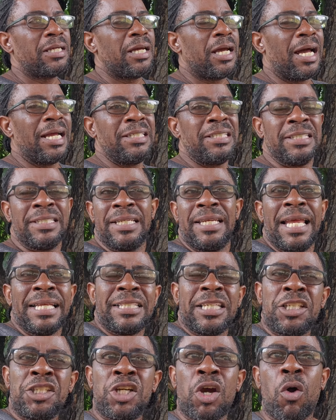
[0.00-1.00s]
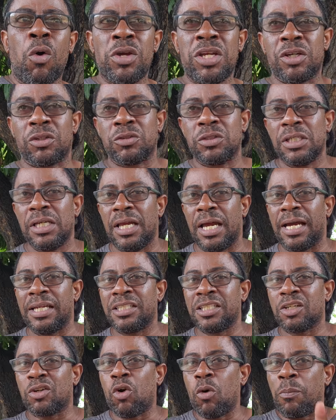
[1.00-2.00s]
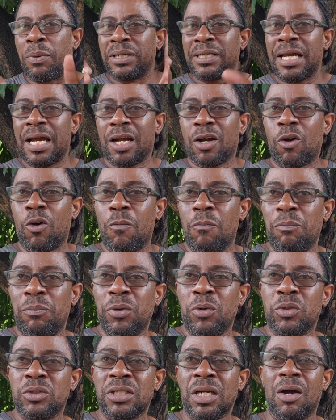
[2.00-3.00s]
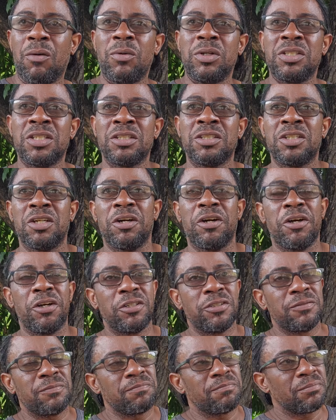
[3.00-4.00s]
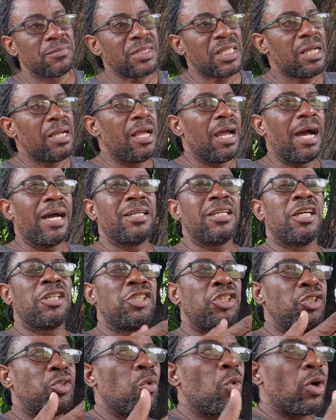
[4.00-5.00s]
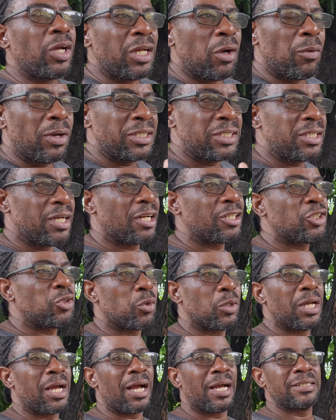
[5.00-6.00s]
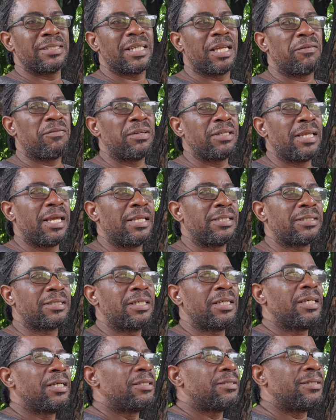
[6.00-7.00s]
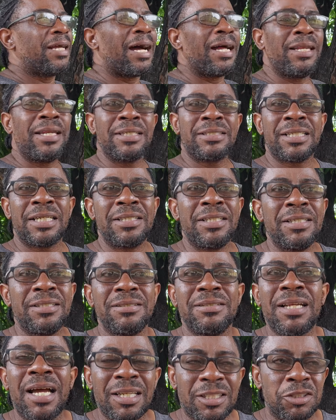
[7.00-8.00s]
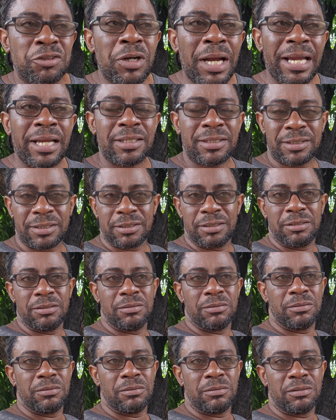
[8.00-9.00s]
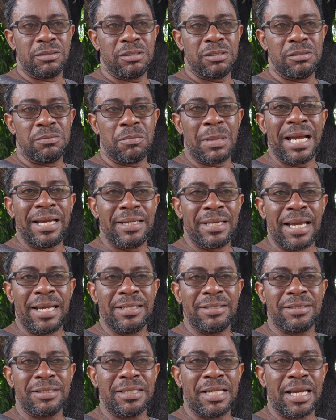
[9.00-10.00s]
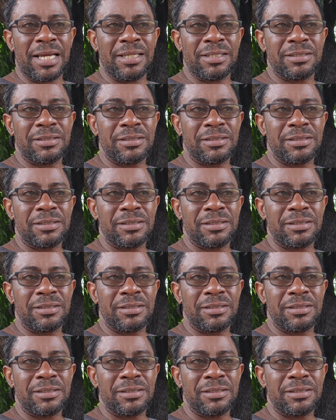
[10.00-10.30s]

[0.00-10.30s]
And she said, let her show you. And she go up on her computer and when she turn, and I show you where she has show you as evidence. That letter did not write by 99.